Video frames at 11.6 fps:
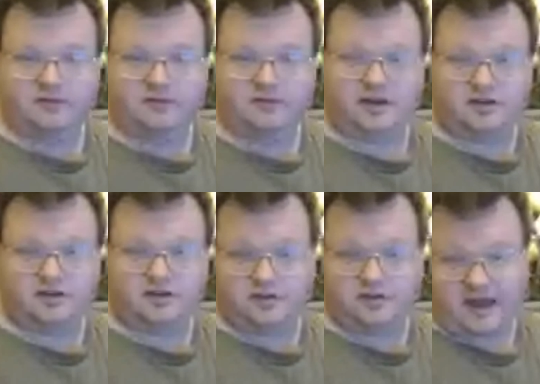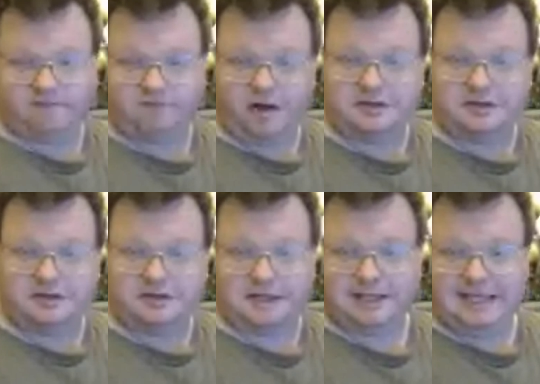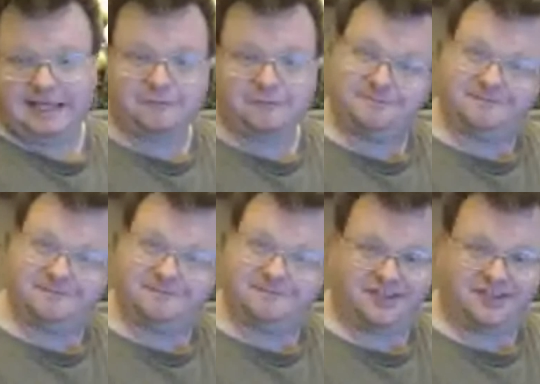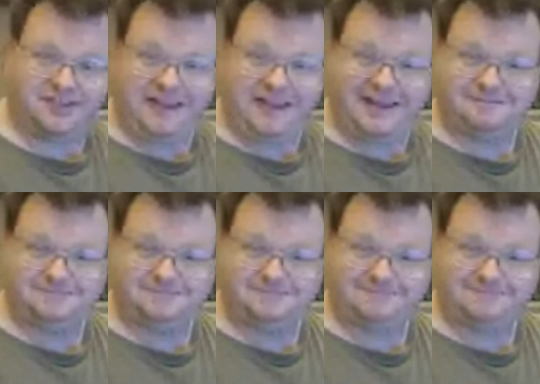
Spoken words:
then the rest of you, have fun and geek out. See you later.